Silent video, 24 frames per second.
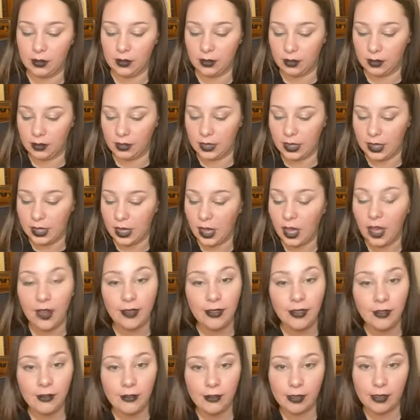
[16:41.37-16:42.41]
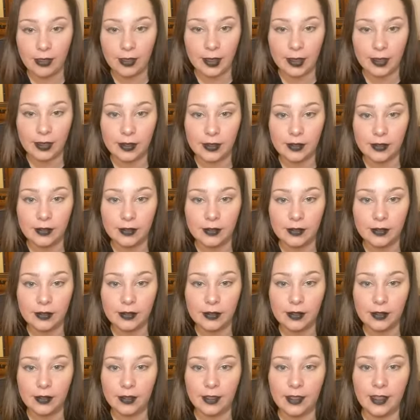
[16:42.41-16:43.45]
The other thing
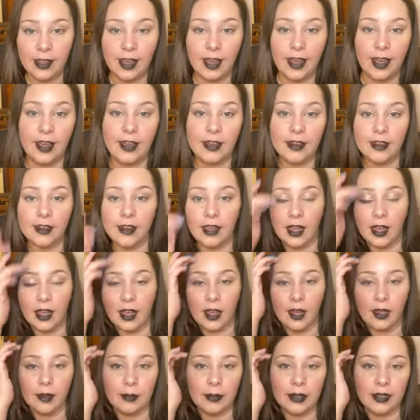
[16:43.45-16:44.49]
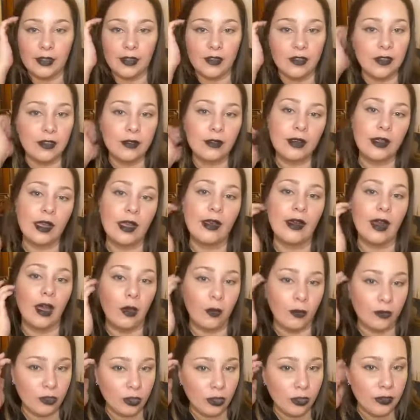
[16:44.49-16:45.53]
that is kind of
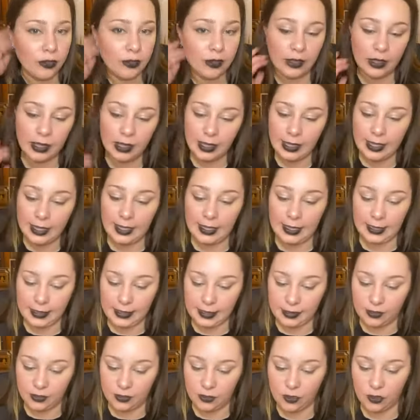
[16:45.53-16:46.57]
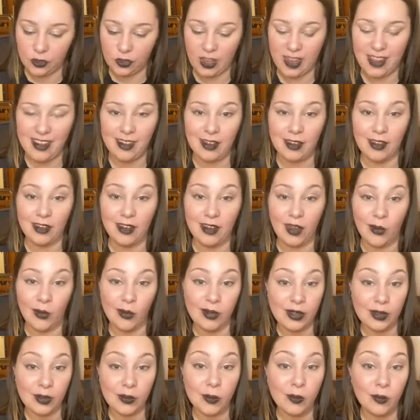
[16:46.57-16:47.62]
helpful is just kind of
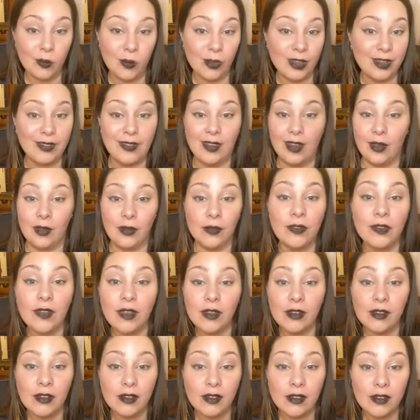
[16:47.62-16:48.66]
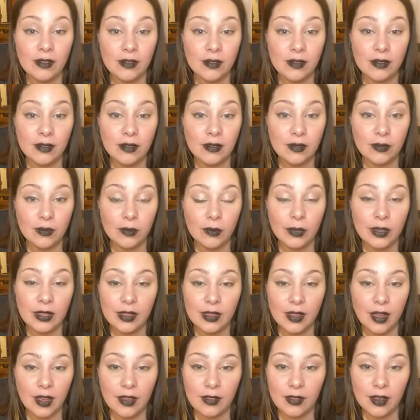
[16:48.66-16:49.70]
knowing what's out there with
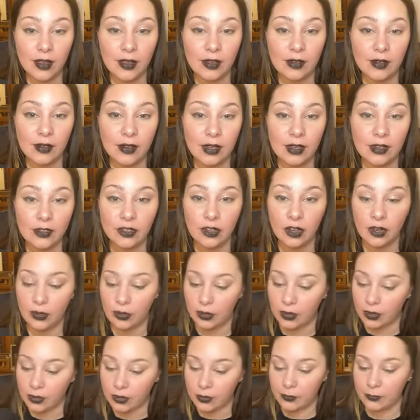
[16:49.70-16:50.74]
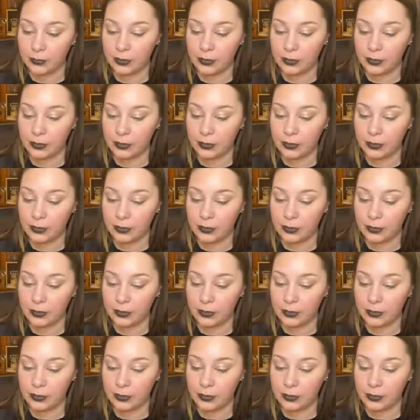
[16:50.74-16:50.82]
eyeliner in general.